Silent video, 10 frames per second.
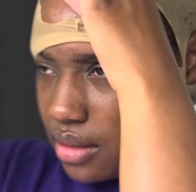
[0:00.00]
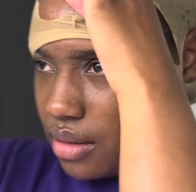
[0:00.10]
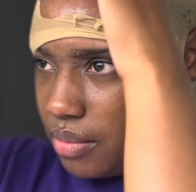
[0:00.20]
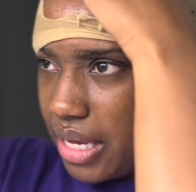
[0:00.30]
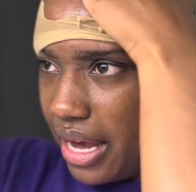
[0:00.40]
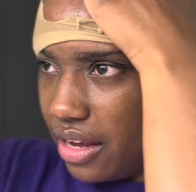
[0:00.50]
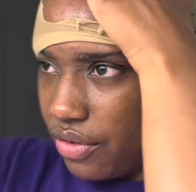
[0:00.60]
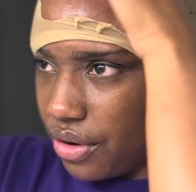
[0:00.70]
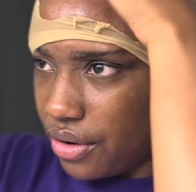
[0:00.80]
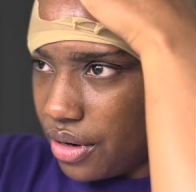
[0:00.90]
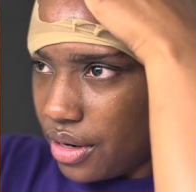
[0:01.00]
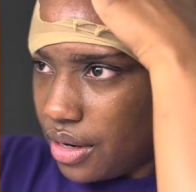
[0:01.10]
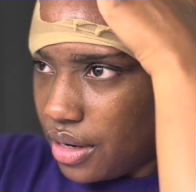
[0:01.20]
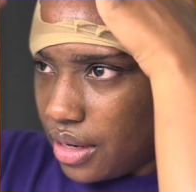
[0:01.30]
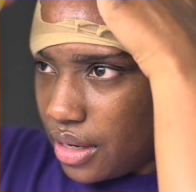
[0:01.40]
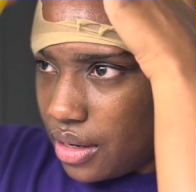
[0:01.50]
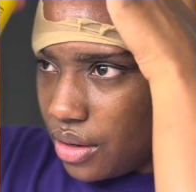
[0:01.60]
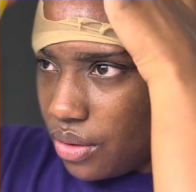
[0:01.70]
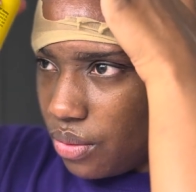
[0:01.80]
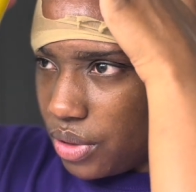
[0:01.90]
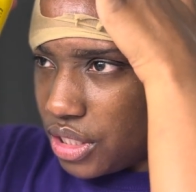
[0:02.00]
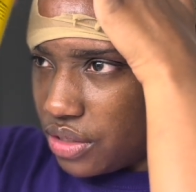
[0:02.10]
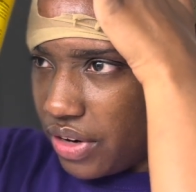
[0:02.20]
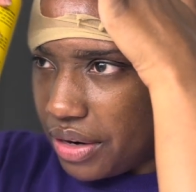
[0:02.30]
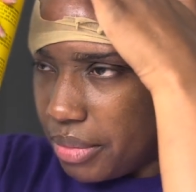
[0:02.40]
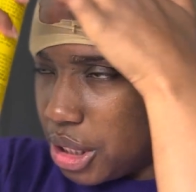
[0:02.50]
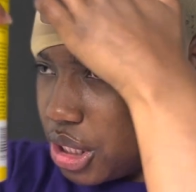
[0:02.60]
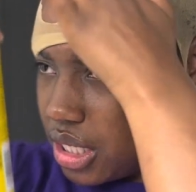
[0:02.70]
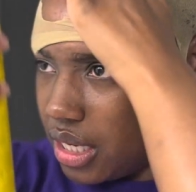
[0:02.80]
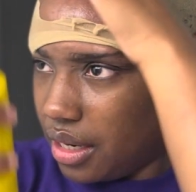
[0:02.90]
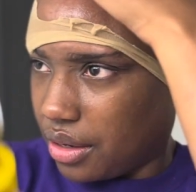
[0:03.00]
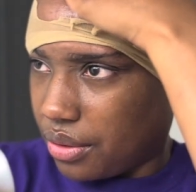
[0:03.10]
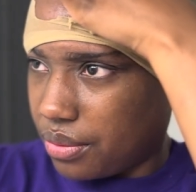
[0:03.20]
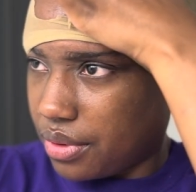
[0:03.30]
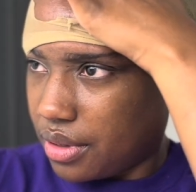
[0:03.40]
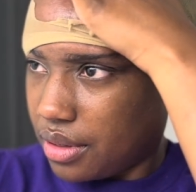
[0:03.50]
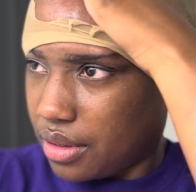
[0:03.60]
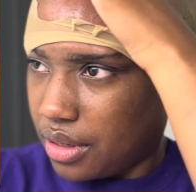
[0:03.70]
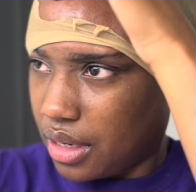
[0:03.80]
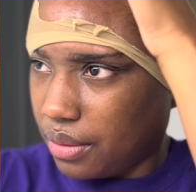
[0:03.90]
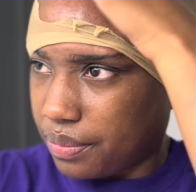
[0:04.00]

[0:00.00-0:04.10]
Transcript: behavior, which is very much ghetto, you know?